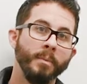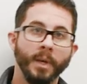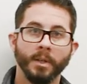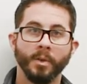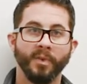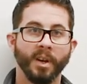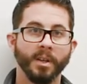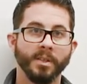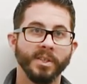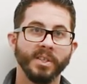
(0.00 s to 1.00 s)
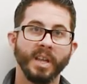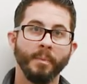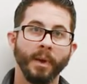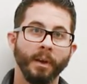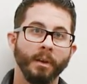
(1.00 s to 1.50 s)
because you've got a
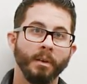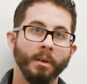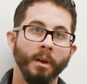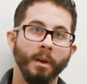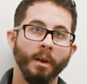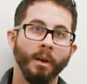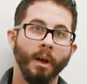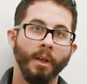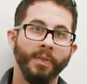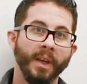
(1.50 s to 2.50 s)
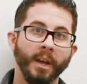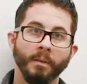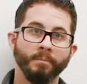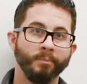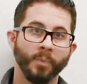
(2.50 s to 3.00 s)
systemic uh,
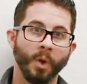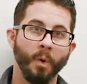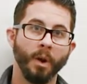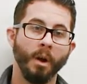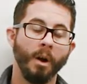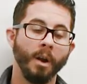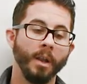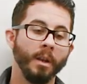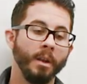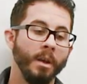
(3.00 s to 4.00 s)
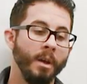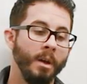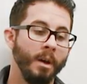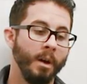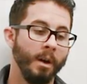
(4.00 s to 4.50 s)
thing going on and.
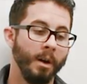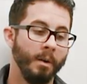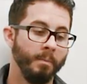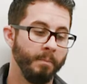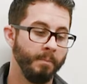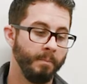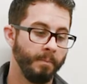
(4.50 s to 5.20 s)
Um,